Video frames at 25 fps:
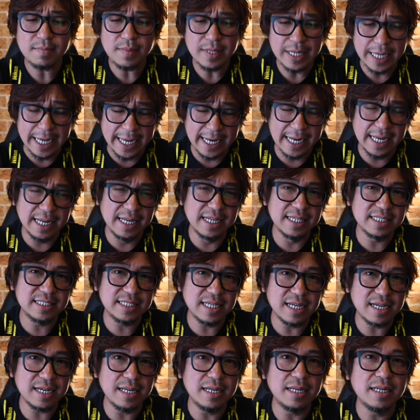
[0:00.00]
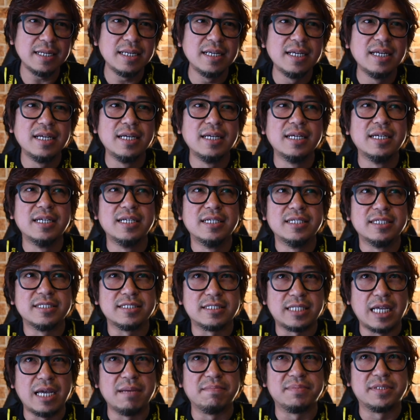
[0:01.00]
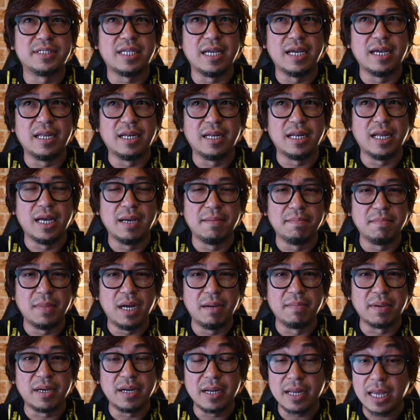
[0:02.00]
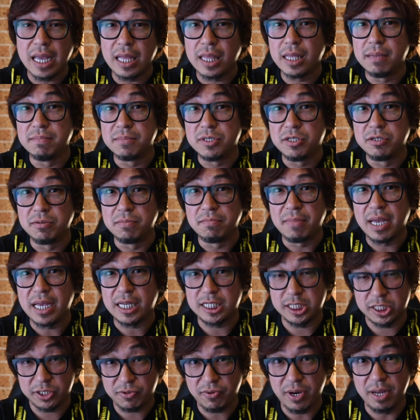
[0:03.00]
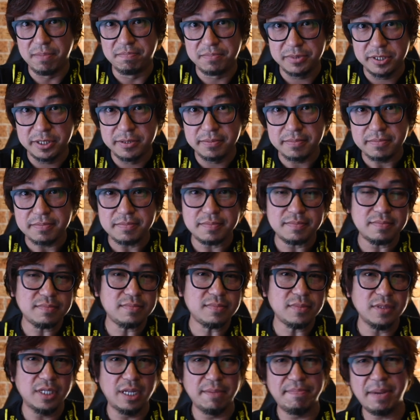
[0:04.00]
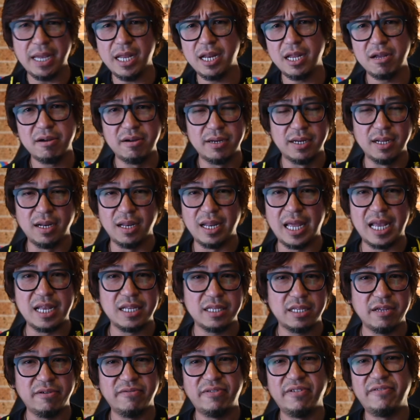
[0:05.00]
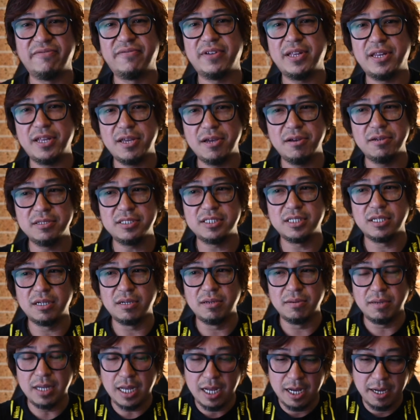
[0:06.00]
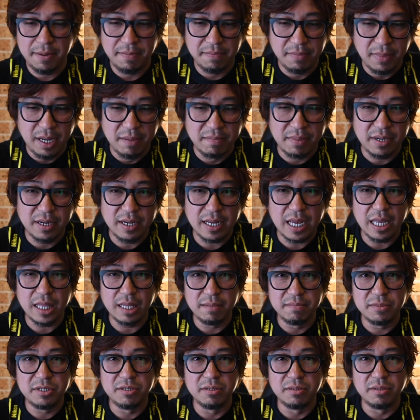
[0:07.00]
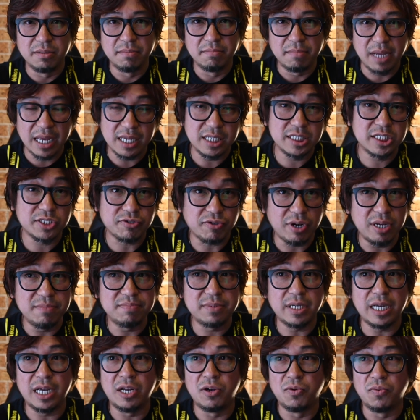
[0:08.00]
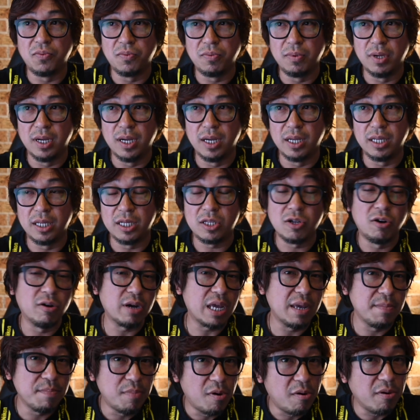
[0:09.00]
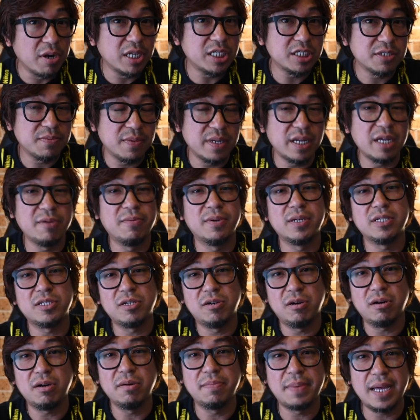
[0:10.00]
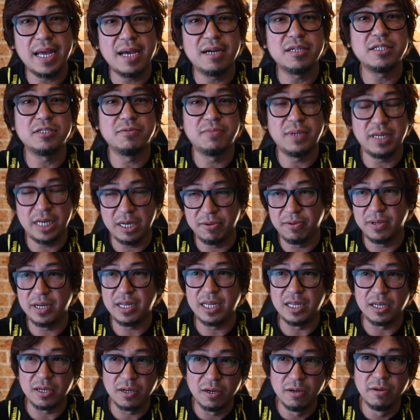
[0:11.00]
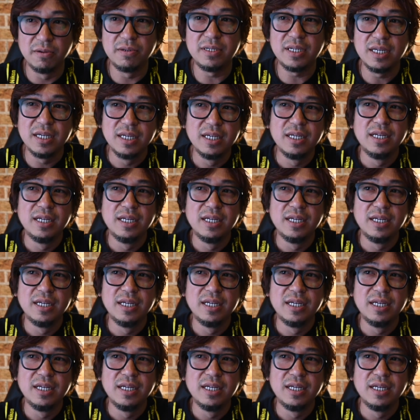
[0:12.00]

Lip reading: And then the second steps, then I'm gonna get them to make scripts. Depending on the length of the videos, I'm gonna get them to make script and the talking points, what they want to talk about, what they want to include,